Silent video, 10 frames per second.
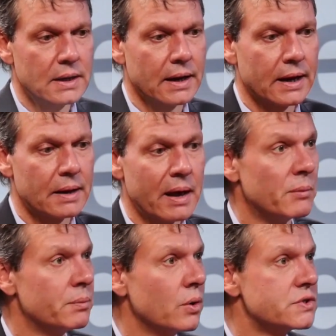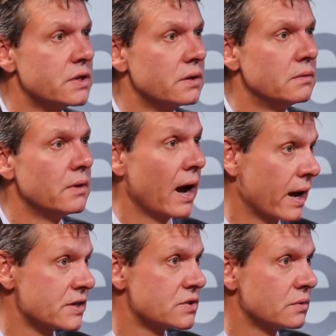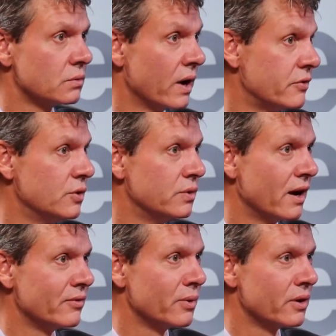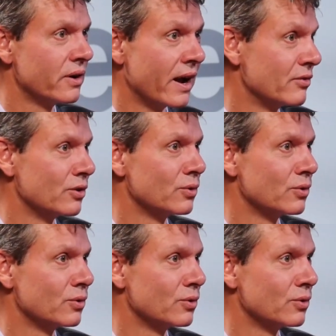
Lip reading: And we posted the highest revenue number ever